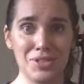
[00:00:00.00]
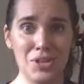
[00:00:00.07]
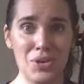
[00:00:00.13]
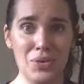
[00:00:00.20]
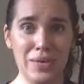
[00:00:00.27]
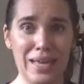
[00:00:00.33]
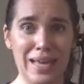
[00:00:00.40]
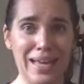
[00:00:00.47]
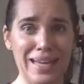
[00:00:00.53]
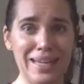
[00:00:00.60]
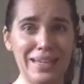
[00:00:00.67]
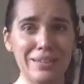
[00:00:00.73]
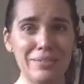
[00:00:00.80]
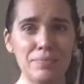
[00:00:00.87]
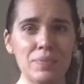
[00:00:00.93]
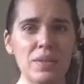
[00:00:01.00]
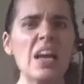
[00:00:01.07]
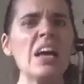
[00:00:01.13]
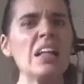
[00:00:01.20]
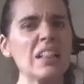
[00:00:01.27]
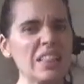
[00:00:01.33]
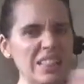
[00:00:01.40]
Okay,
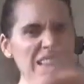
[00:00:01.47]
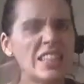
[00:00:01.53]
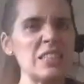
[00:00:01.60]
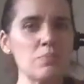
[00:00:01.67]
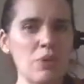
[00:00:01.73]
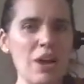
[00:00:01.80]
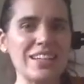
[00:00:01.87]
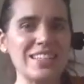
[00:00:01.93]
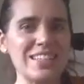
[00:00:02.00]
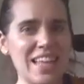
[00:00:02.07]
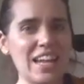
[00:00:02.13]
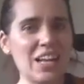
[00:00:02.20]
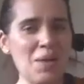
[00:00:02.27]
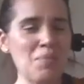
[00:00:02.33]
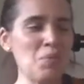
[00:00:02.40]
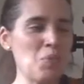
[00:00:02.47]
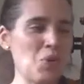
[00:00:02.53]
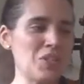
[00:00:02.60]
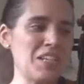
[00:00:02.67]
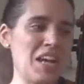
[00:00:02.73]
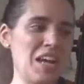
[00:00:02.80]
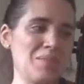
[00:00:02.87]
let's practice that a couple more
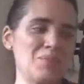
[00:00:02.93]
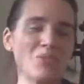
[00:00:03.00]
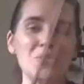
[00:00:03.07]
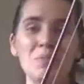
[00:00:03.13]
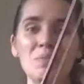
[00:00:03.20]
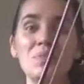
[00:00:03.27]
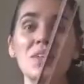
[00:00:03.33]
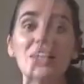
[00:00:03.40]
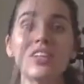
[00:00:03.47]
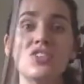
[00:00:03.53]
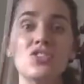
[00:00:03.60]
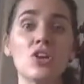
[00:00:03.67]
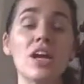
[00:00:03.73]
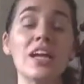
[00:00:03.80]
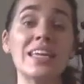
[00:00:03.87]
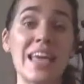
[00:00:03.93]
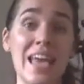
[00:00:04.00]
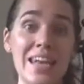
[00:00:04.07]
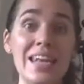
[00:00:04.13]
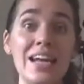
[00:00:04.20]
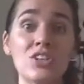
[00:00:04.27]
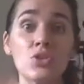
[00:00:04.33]
times. Let's start
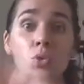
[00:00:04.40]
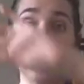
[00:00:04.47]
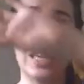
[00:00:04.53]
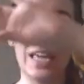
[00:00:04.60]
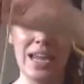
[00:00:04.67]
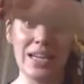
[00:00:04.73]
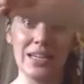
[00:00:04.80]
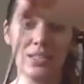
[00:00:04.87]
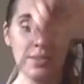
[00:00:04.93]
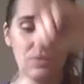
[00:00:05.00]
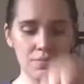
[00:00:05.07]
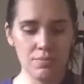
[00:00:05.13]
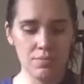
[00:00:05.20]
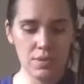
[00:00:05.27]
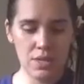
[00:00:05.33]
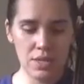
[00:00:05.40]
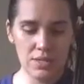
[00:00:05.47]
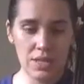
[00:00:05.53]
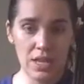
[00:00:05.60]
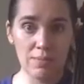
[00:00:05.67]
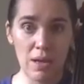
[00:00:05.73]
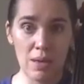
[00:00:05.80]
again at 28.
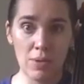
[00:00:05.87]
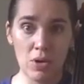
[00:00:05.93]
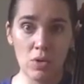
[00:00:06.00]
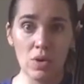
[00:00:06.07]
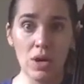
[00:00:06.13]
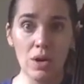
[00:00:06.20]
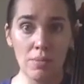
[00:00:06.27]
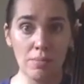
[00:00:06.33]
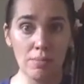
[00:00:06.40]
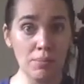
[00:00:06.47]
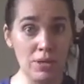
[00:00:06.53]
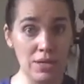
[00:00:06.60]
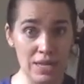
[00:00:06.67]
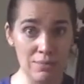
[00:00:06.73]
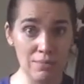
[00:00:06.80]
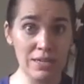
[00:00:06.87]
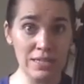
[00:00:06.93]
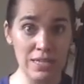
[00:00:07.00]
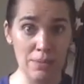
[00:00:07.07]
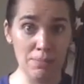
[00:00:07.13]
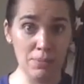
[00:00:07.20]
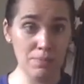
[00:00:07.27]
Take my bow, put it at my
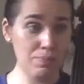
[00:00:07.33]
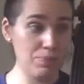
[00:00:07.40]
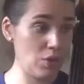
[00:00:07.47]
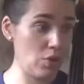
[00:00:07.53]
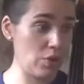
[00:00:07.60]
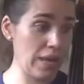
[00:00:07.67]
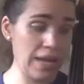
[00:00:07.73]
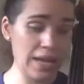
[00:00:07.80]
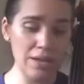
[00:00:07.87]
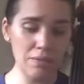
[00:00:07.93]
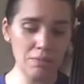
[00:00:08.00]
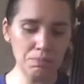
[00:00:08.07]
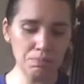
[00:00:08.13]
tip, okay?